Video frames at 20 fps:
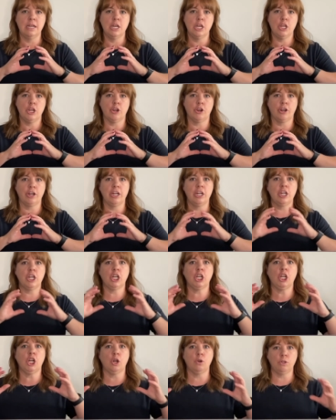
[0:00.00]
You're going to
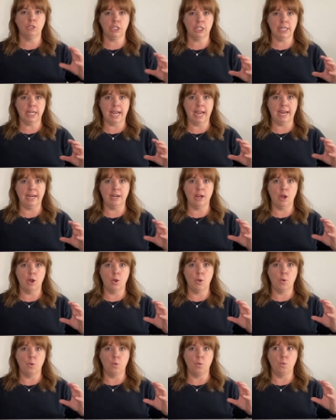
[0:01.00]
negotiate
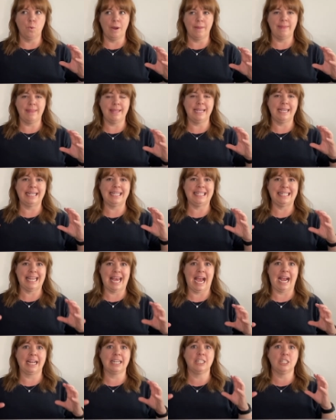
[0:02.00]
what the
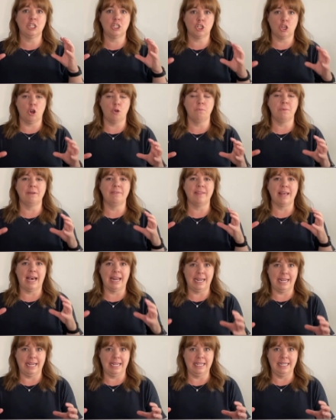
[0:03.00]
exact scope of that
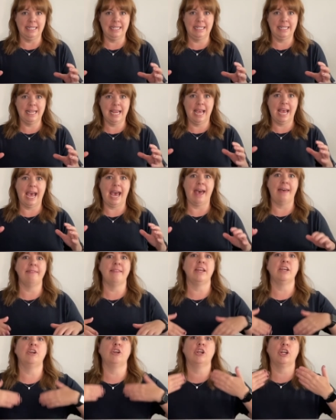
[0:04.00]
is, and
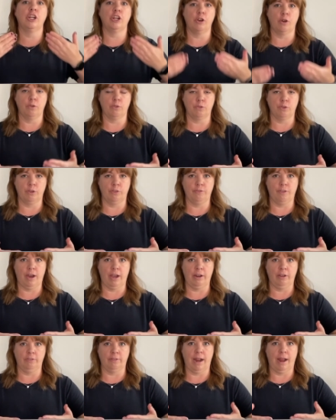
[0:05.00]
then you're going to go through a
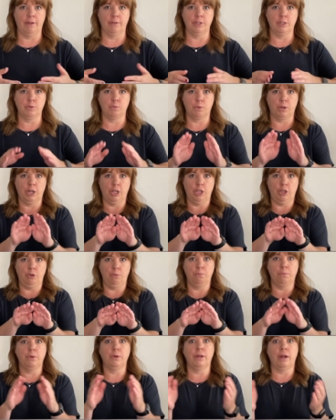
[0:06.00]
final round where you
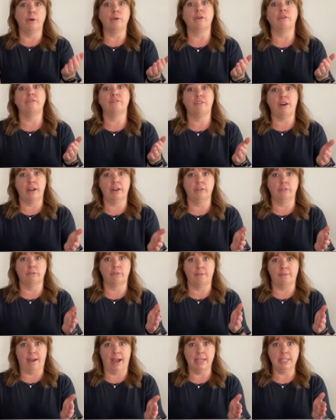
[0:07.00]
put out a final
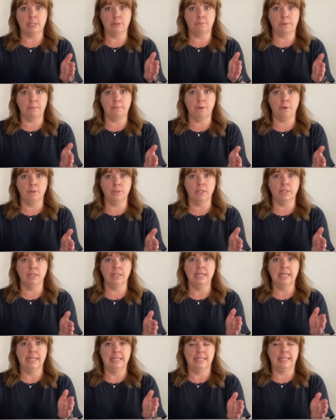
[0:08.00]
revised proposal
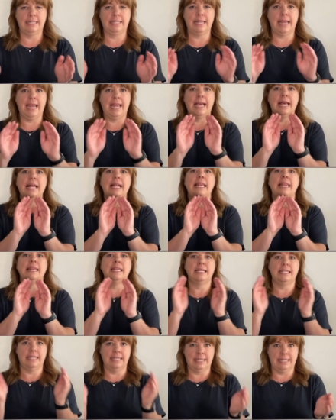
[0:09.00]
to say,
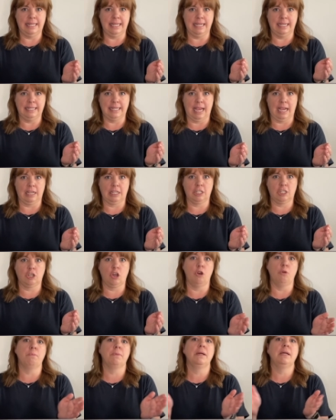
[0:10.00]
this is the exact
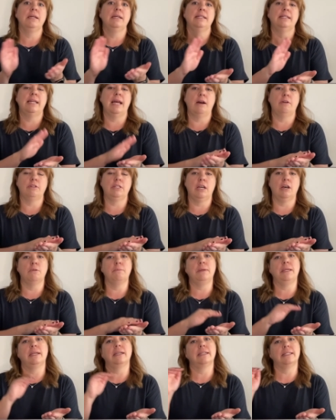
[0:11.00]
scope. Now tell
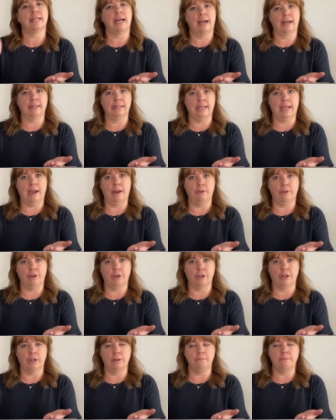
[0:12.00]
me exactly how you're
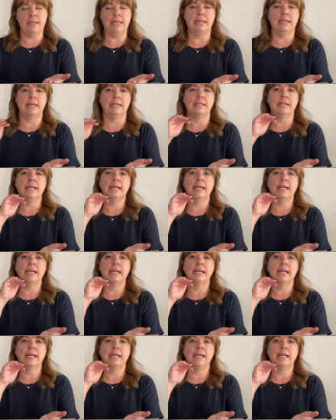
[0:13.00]
going to meet it